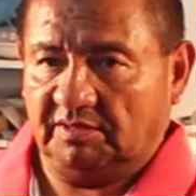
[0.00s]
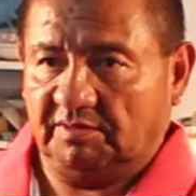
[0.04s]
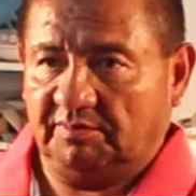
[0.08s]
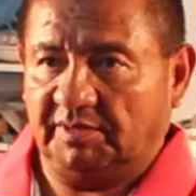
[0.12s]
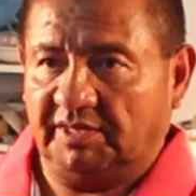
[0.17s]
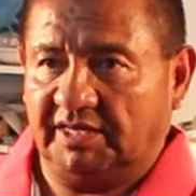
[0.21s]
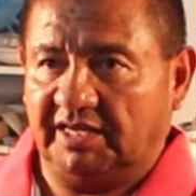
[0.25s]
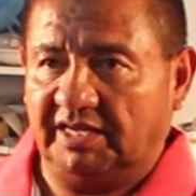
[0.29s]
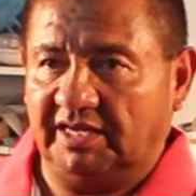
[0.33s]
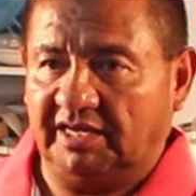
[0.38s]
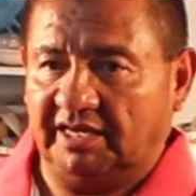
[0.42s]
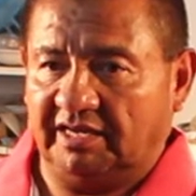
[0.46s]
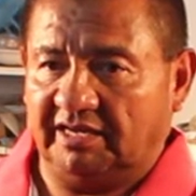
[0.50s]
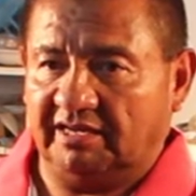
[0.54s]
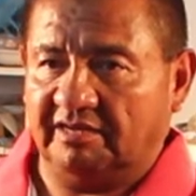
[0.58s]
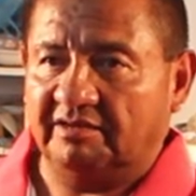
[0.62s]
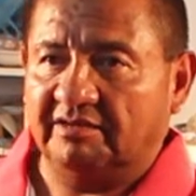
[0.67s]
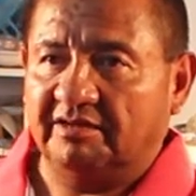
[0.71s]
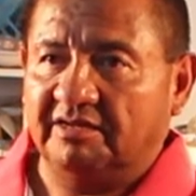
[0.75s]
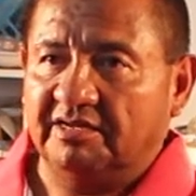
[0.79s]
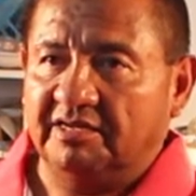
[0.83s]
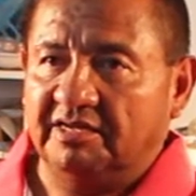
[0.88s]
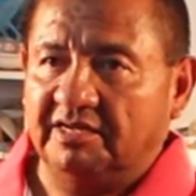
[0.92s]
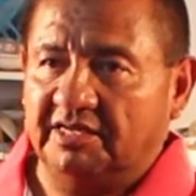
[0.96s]
the
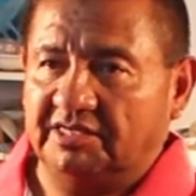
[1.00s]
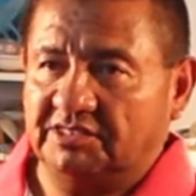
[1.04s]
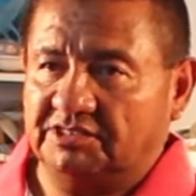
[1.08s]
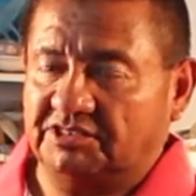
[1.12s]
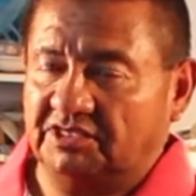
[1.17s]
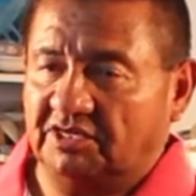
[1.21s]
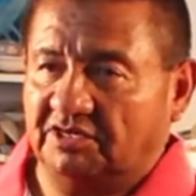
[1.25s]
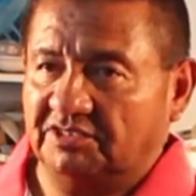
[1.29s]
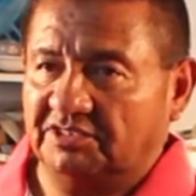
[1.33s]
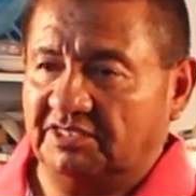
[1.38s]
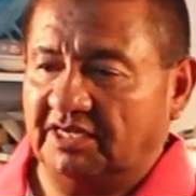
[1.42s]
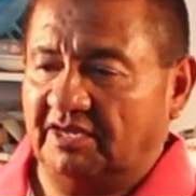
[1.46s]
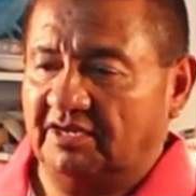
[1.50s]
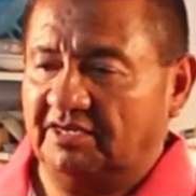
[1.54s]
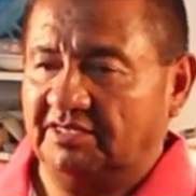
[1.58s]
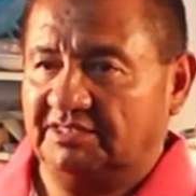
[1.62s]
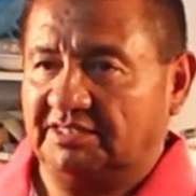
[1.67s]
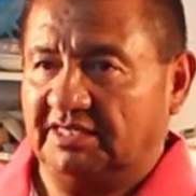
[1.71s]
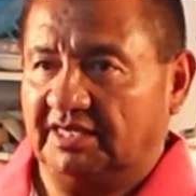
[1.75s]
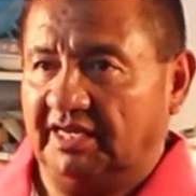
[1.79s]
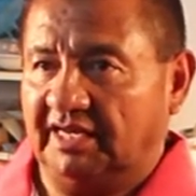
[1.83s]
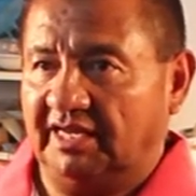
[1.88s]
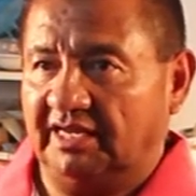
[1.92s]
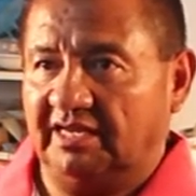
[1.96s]
beginning it starts out
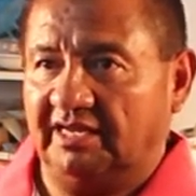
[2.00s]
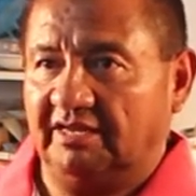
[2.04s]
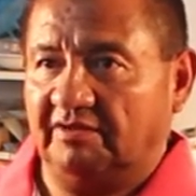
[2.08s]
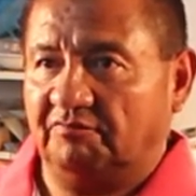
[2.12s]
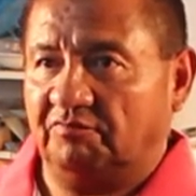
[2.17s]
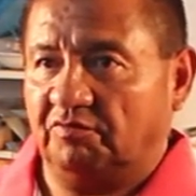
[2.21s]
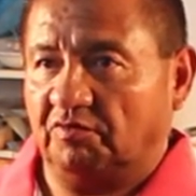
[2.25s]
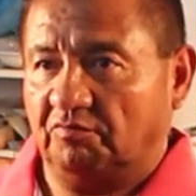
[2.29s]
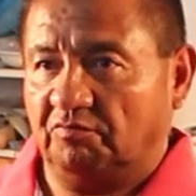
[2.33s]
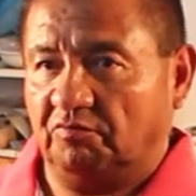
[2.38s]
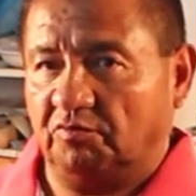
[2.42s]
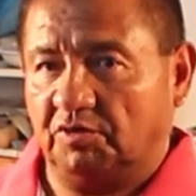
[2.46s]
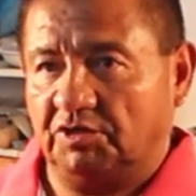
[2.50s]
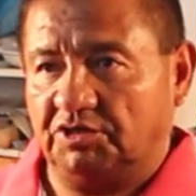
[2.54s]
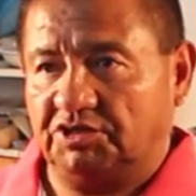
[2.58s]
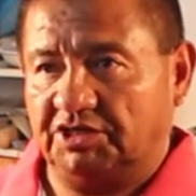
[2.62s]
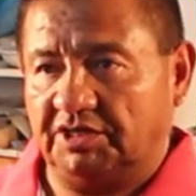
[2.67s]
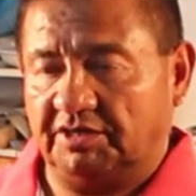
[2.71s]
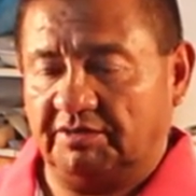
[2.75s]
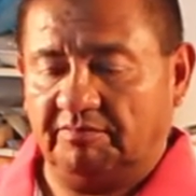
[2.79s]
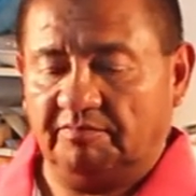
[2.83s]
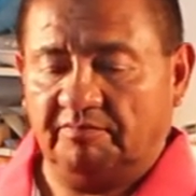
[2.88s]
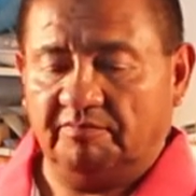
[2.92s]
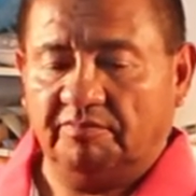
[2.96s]
as an ingot for
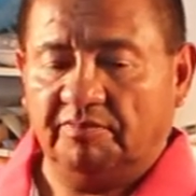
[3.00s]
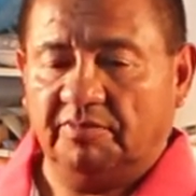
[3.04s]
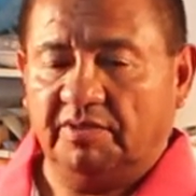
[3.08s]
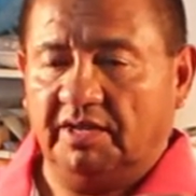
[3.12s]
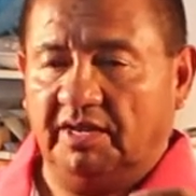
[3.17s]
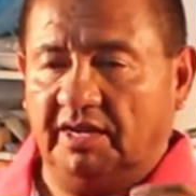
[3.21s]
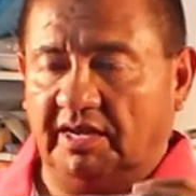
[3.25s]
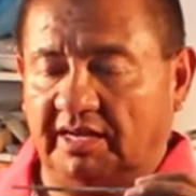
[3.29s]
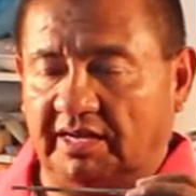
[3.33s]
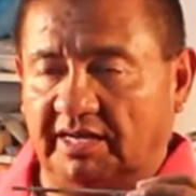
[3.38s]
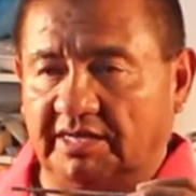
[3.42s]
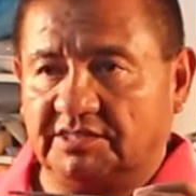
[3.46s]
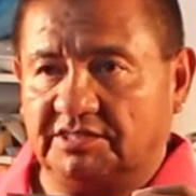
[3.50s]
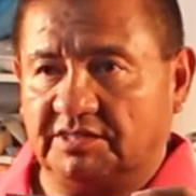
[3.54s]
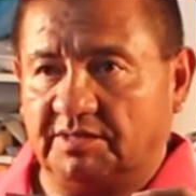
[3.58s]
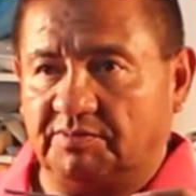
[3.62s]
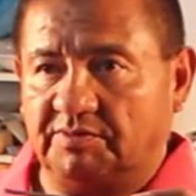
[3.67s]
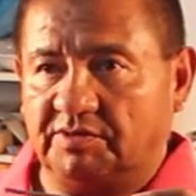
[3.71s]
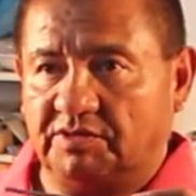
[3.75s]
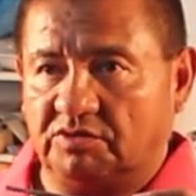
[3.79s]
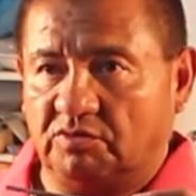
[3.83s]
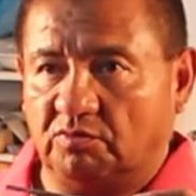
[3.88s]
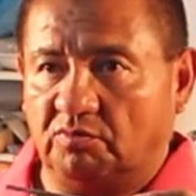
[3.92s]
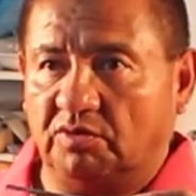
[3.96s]
forging and ends
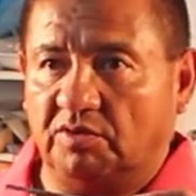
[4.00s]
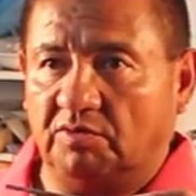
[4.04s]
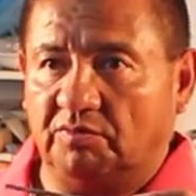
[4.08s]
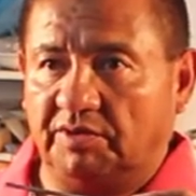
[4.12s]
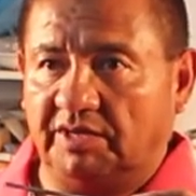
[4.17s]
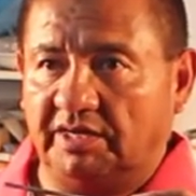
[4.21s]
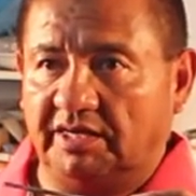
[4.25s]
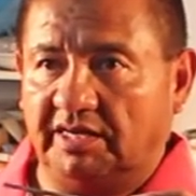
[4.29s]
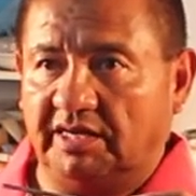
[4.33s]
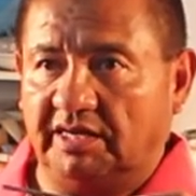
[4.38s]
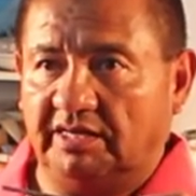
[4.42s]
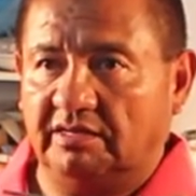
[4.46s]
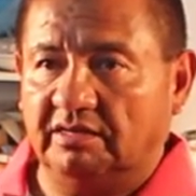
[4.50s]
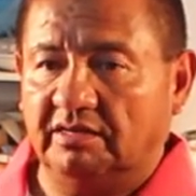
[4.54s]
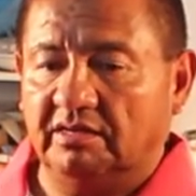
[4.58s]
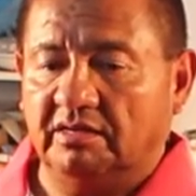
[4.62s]
up into what we need.